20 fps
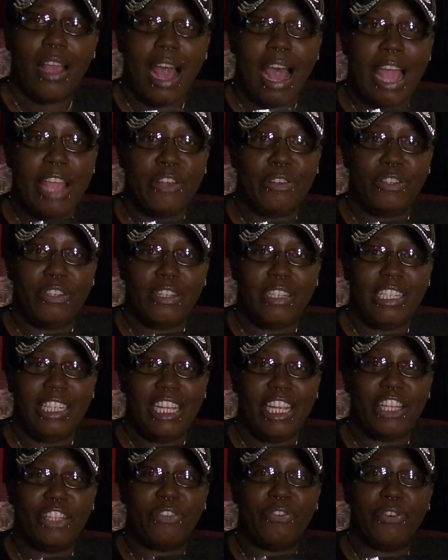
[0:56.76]
Iaso tea
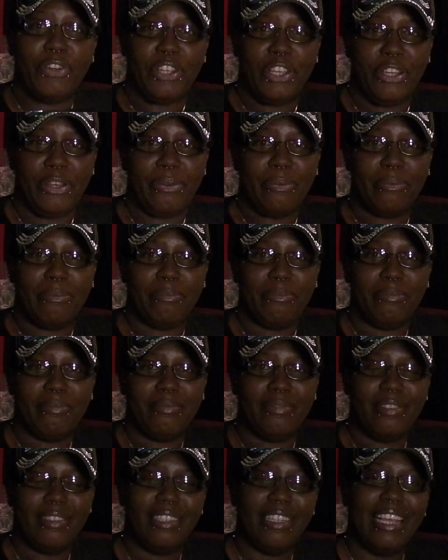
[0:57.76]
is for you.
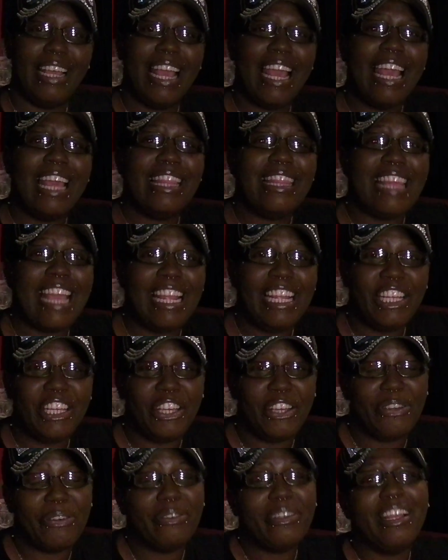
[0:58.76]

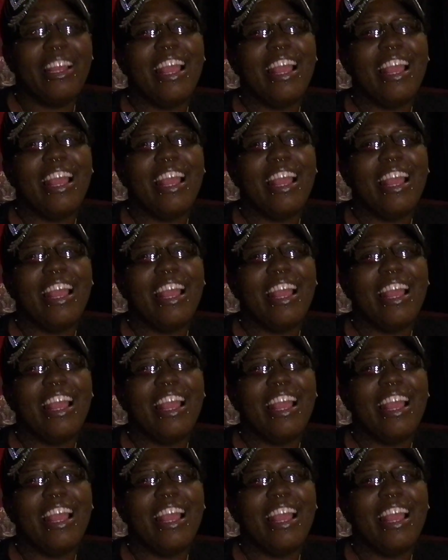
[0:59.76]
Thank you